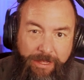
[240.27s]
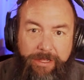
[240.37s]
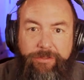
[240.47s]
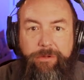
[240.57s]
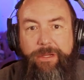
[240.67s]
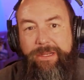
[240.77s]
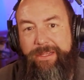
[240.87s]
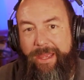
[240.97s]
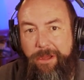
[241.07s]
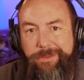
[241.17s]
So an
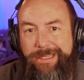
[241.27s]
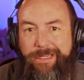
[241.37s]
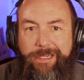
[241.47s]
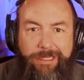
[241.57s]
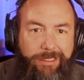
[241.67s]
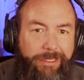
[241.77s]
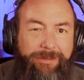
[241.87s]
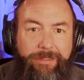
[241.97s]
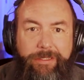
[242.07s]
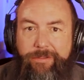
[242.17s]
account that
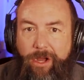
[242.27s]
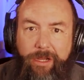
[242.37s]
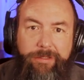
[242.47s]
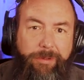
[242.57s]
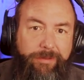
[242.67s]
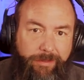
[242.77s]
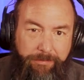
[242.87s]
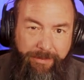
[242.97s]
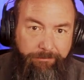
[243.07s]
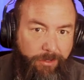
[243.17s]
clearly talks about
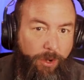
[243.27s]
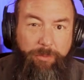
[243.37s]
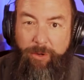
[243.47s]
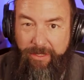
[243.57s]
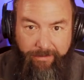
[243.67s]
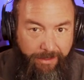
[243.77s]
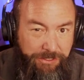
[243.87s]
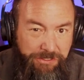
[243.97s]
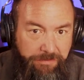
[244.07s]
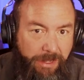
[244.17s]
something, home
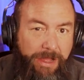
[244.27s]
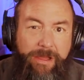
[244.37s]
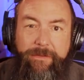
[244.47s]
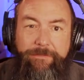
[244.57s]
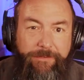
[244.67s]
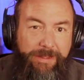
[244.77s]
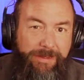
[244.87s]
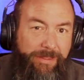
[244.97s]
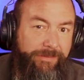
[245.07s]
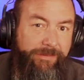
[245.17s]
organization,
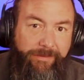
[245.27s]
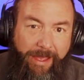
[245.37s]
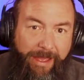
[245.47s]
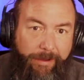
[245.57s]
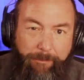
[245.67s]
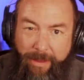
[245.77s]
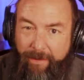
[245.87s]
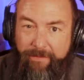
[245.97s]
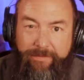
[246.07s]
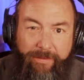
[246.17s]
fitness, tech,
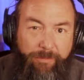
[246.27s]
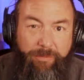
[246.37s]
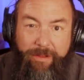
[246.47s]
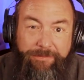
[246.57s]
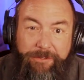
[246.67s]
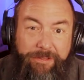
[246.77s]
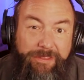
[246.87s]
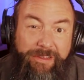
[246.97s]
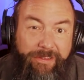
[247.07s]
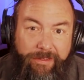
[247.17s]
parenting, whatever your
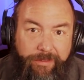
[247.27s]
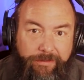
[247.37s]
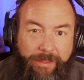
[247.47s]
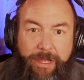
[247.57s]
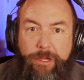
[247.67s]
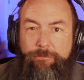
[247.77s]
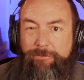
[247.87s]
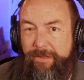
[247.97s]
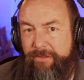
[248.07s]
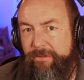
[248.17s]
thing is,
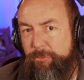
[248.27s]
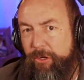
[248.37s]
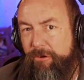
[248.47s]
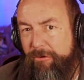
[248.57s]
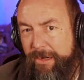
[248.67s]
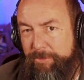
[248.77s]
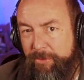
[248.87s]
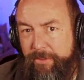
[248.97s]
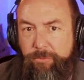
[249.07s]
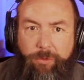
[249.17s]
reads as more
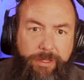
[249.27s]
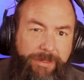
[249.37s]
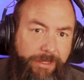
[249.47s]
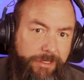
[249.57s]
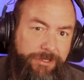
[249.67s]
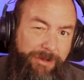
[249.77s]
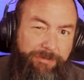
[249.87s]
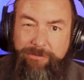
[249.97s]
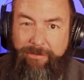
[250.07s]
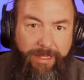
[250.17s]
credible than one that
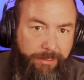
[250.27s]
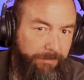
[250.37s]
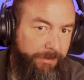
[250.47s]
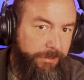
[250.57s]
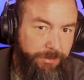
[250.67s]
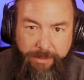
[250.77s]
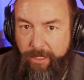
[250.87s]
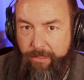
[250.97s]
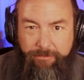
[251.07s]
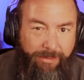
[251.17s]
jumps randomly
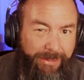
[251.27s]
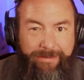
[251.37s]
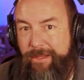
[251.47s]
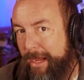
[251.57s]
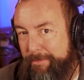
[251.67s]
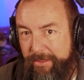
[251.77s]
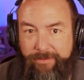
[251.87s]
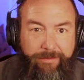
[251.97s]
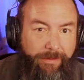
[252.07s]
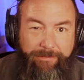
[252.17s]
between unrelated
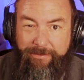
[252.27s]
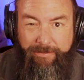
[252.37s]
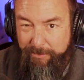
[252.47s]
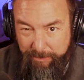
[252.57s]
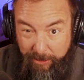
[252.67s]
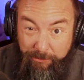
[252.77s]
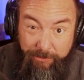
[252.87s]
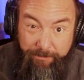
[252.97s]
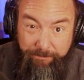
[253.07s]
topics every single post.